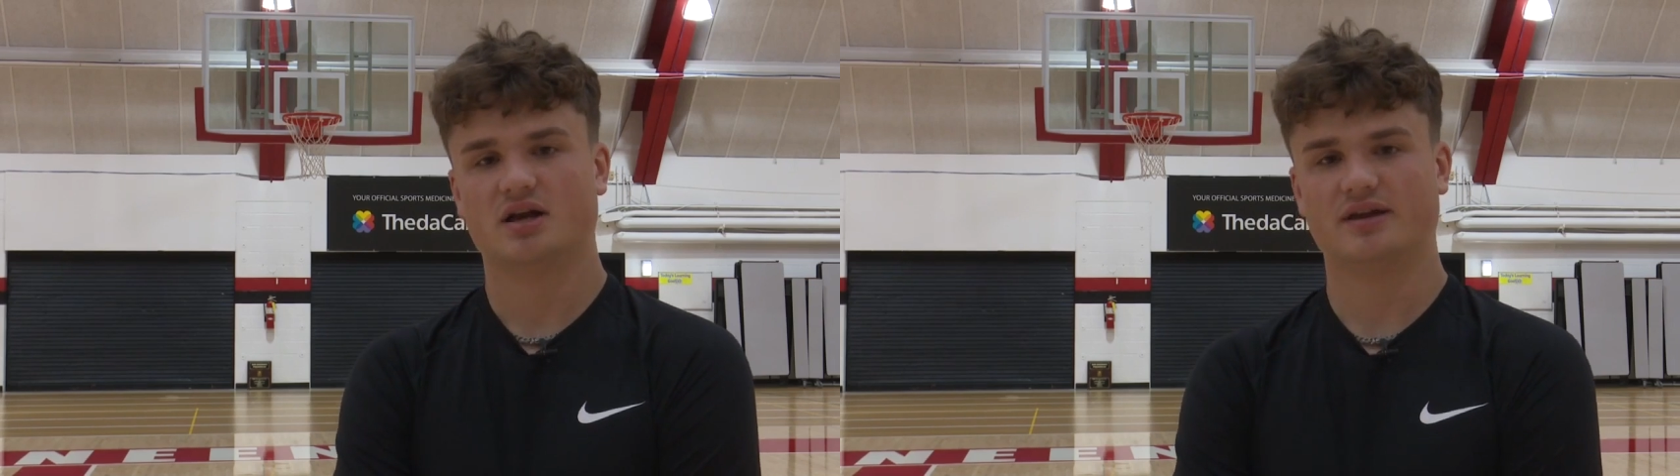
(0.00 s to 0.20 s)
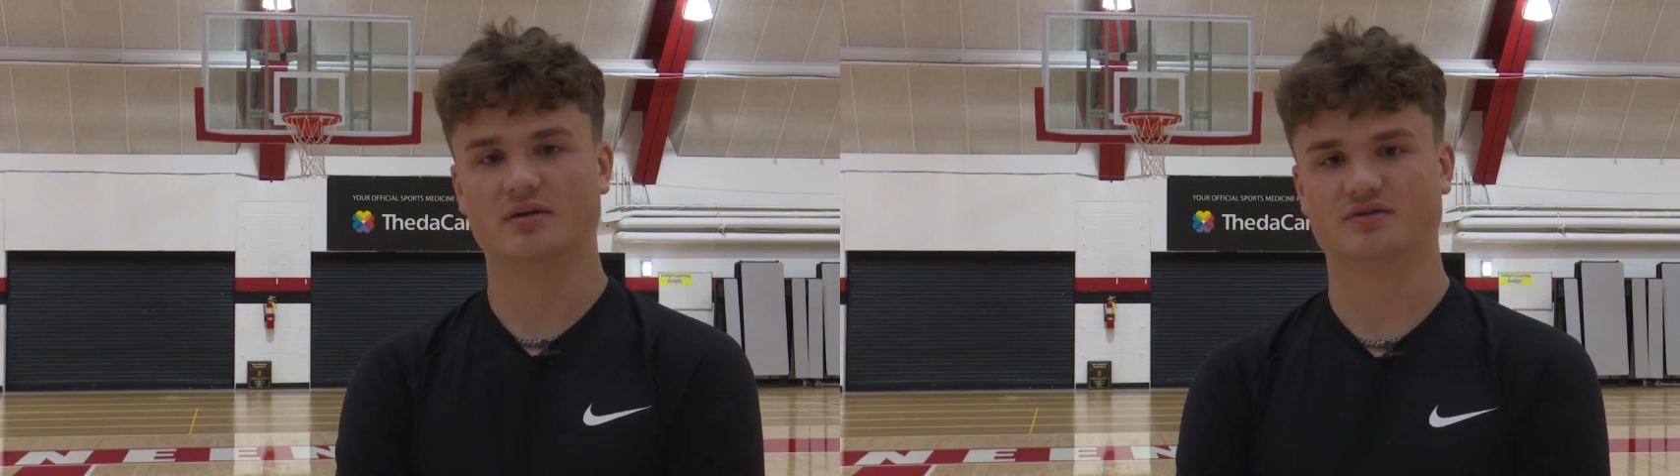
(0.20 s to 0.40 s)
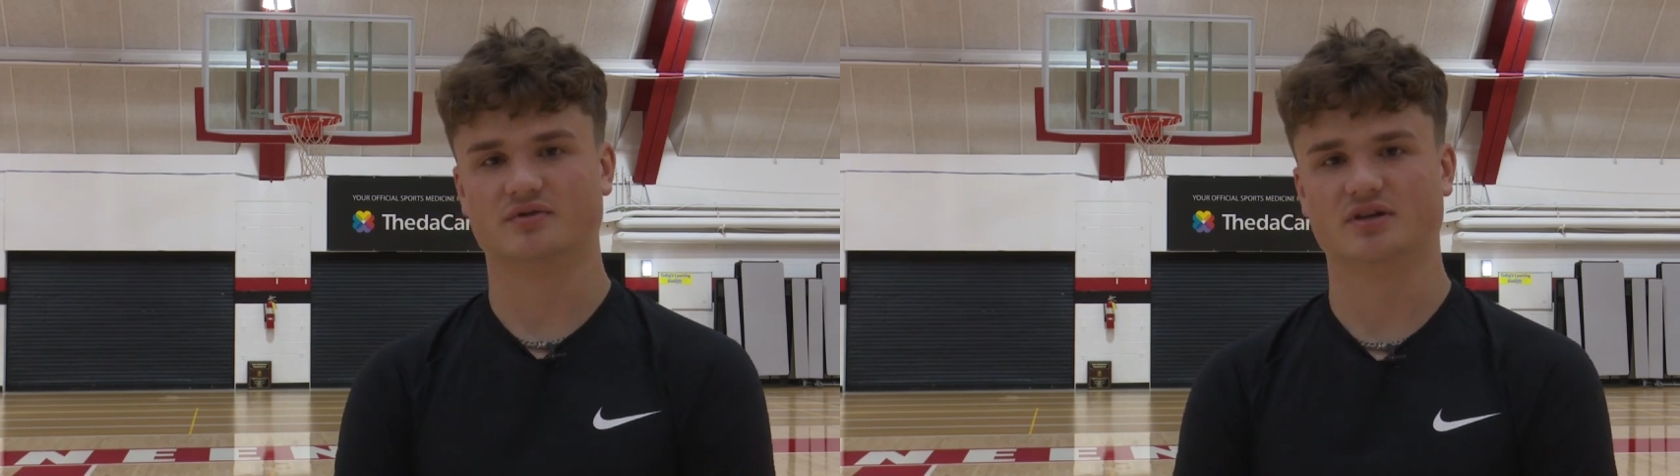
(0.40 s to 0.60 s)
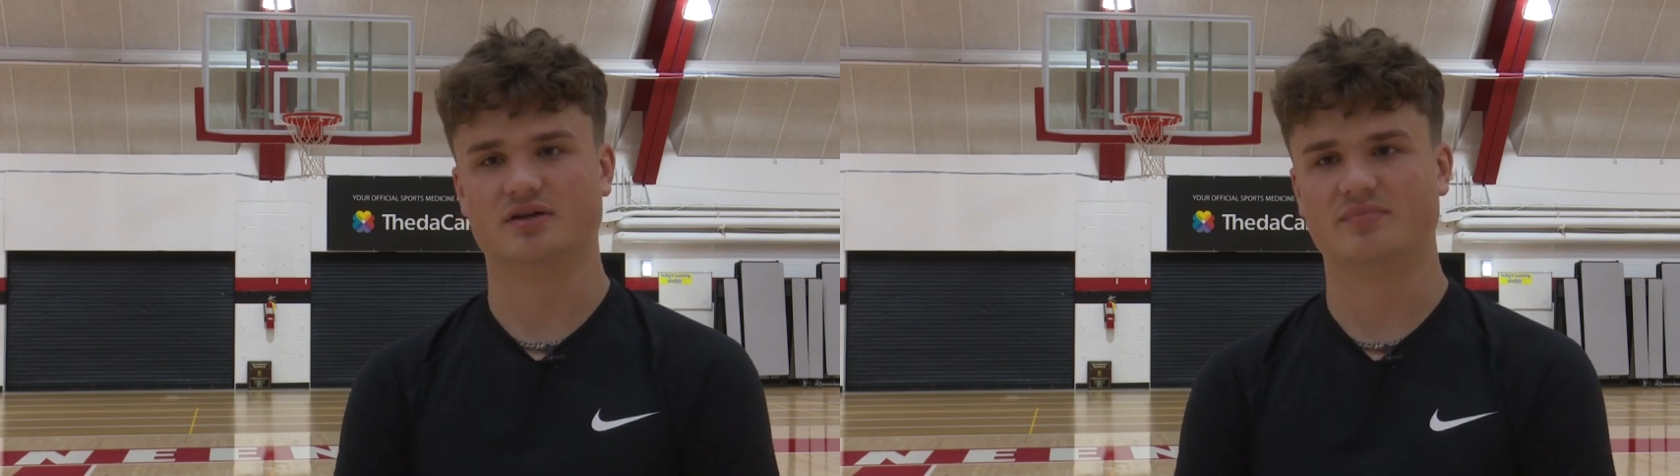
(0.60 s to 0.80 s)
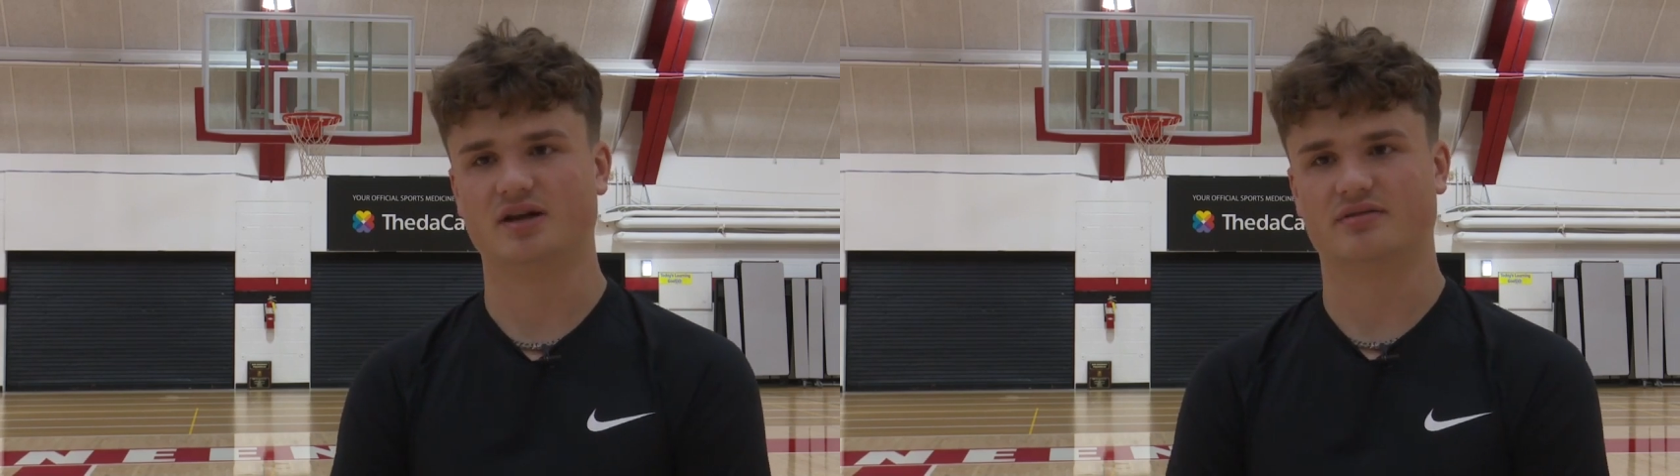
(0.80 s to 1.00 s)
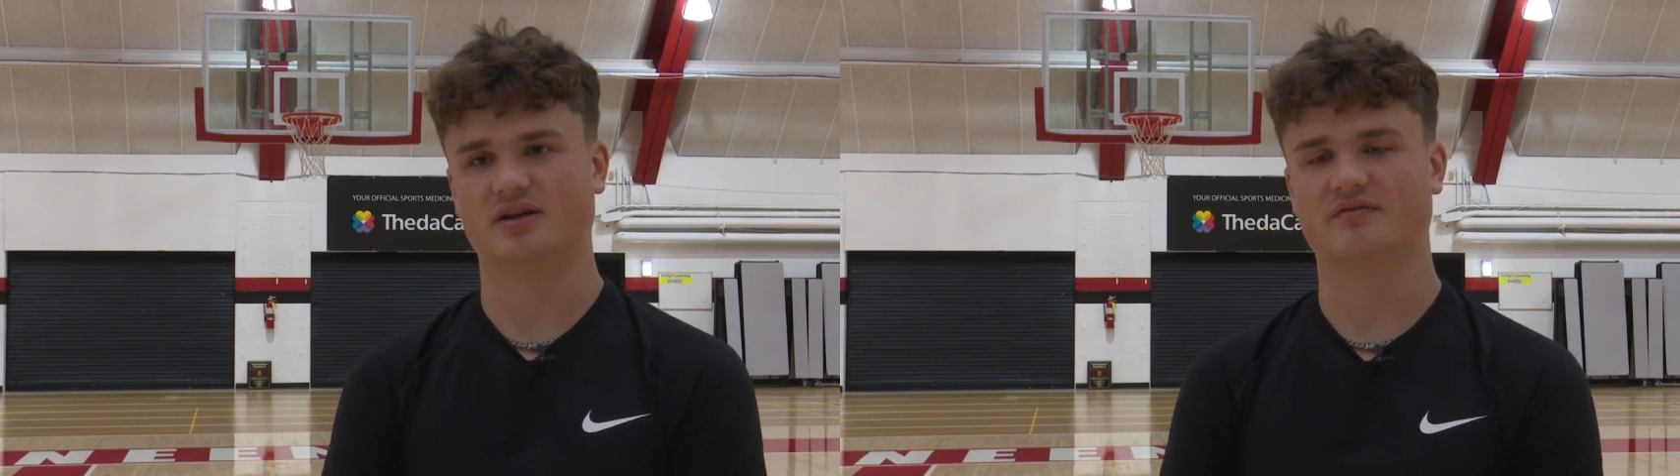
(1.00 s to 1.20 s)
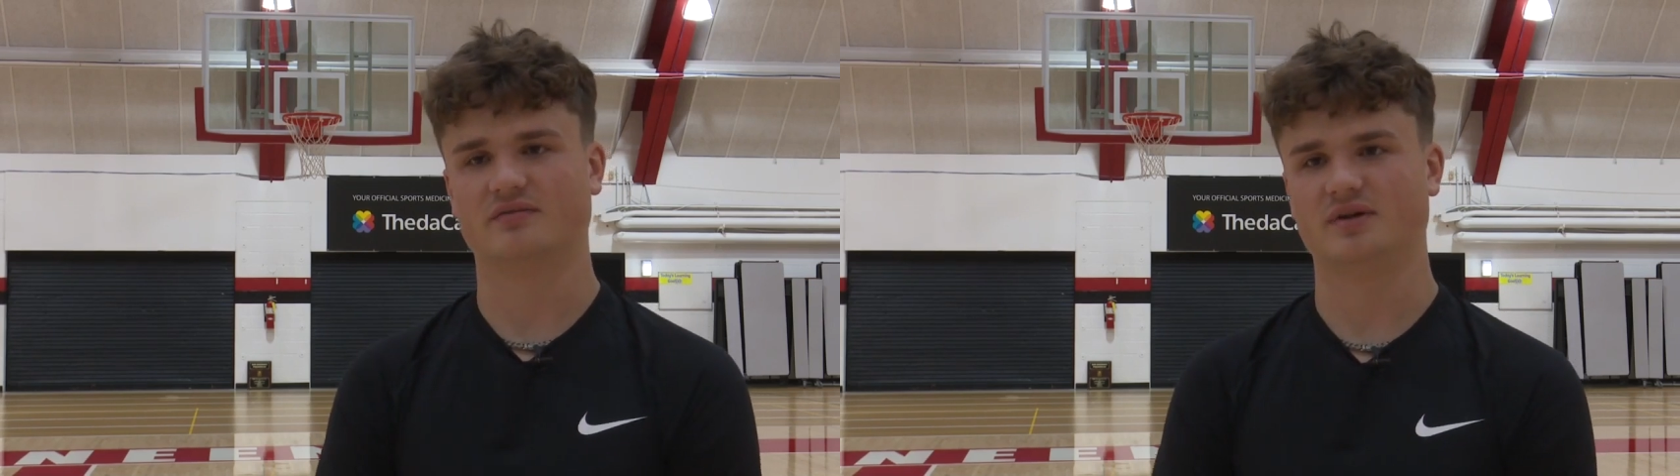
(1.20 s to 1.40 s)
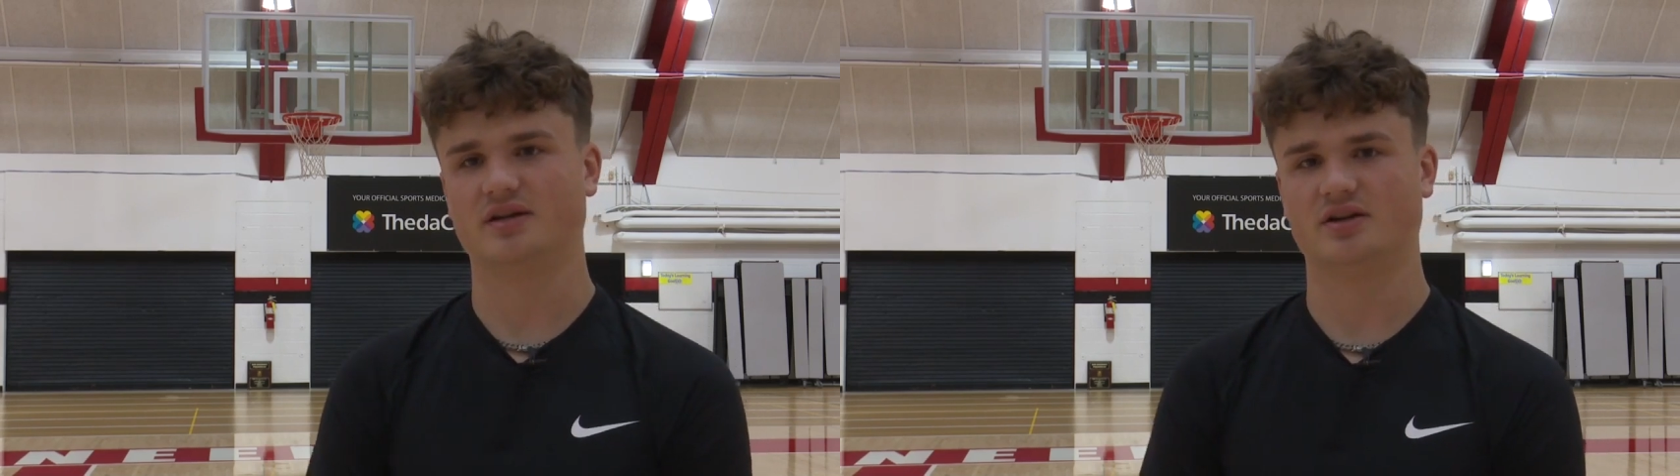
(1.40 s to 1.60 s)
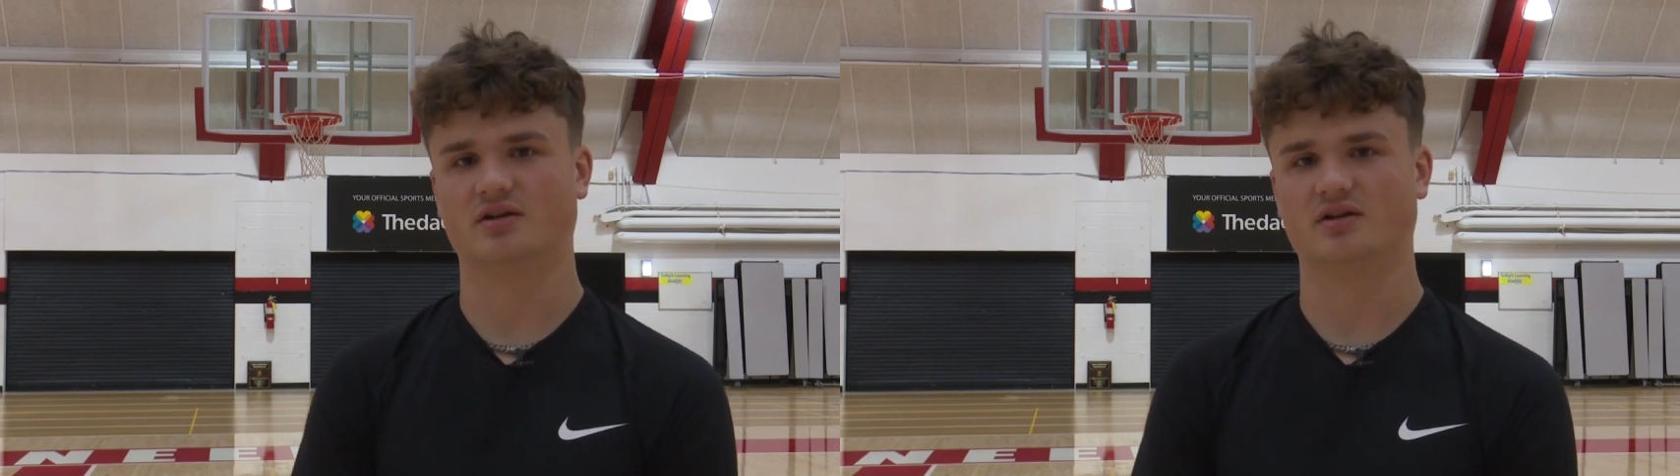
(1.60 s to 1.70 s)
that was really a big thing for me, you